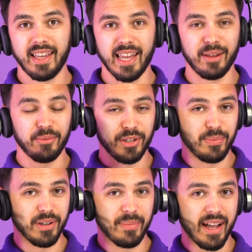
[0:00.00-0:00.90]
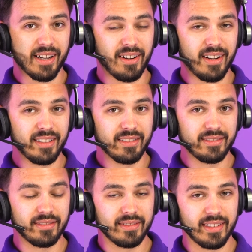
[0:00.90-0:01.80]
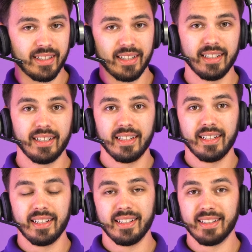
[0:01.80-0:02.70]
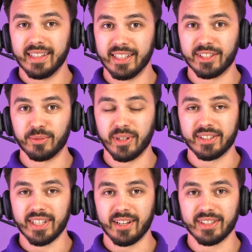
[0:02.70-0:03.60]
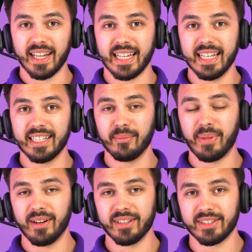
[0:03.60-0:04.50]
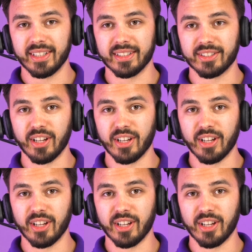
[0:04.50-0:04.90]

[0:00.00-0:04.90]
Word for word: And when you put it back on, this is what it sounds like in comparison.